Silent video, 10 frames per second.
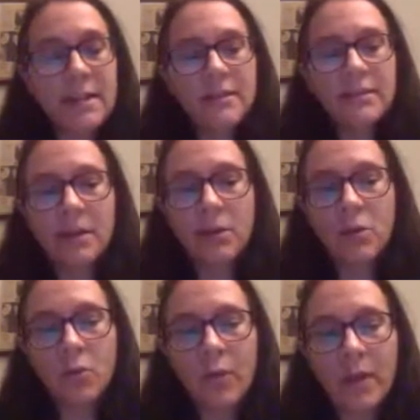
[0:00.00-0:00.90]

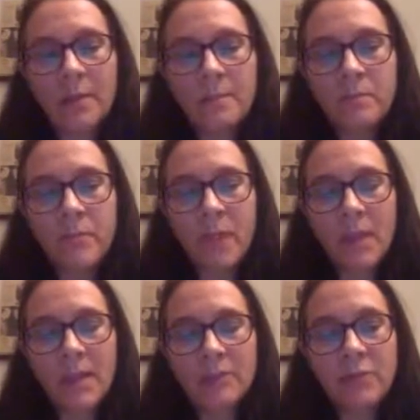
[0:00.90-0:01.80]
So in
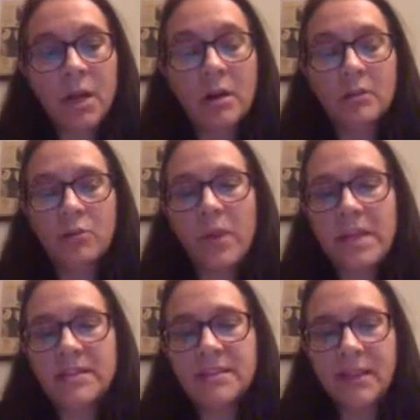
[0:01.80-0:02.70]
that regard, we
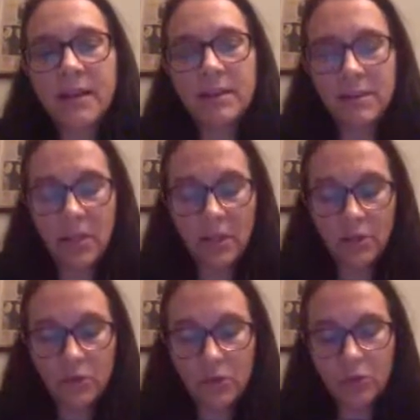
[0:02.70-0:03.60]
decide
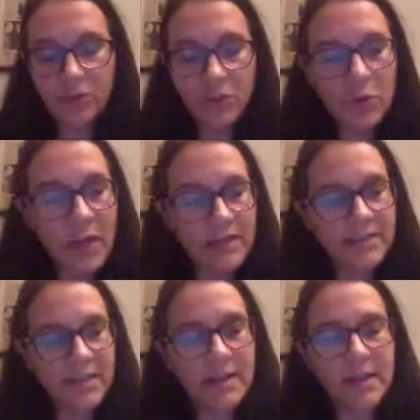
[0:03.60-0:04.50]
to use two case
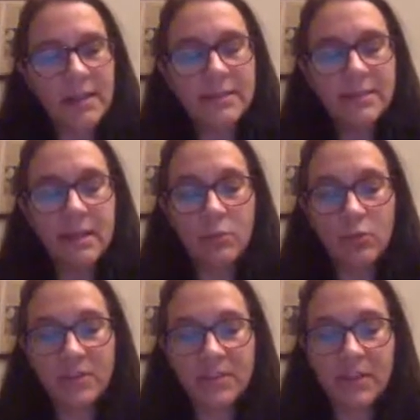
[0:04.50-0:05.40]
studies that
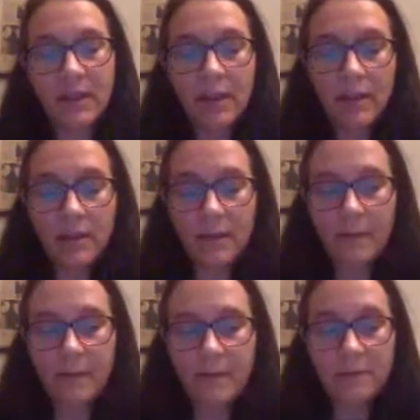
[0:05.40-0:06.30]
was
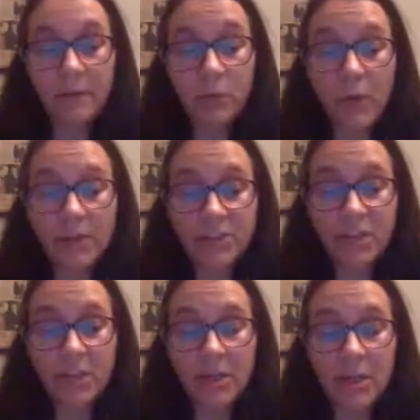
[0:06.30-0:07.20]
the
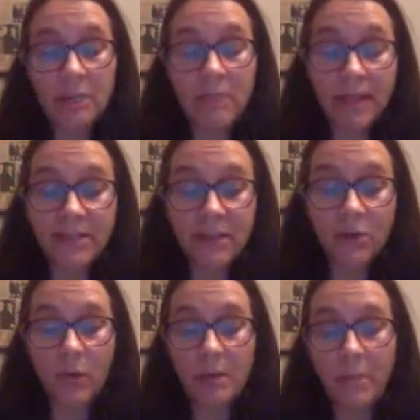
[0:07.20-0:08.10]
evaluation in
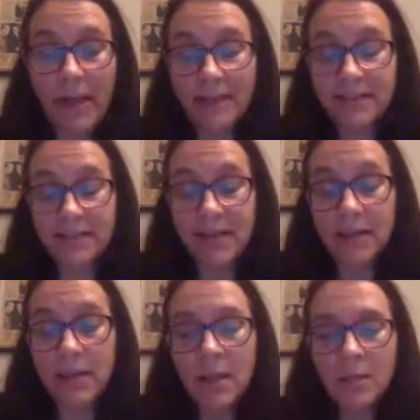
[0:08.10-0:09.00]
Mexico and
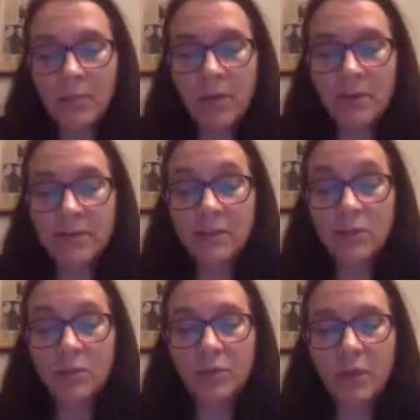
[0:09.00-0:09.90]
Pakistan, because there
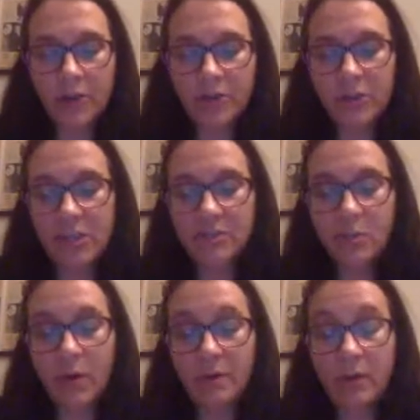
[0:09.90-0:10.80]
were the countries
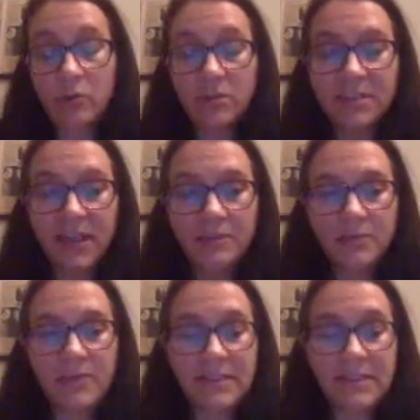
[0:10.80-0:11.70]
where there were site
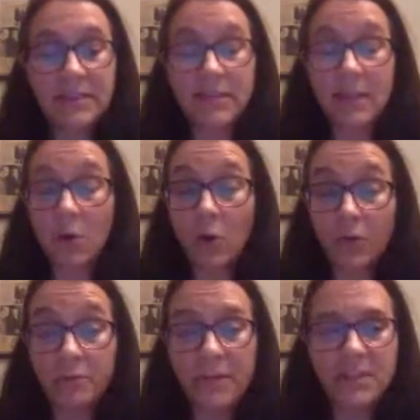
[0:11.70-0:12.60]
visits and
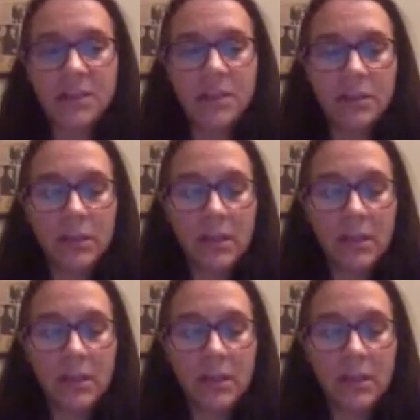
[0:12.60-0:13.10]
other material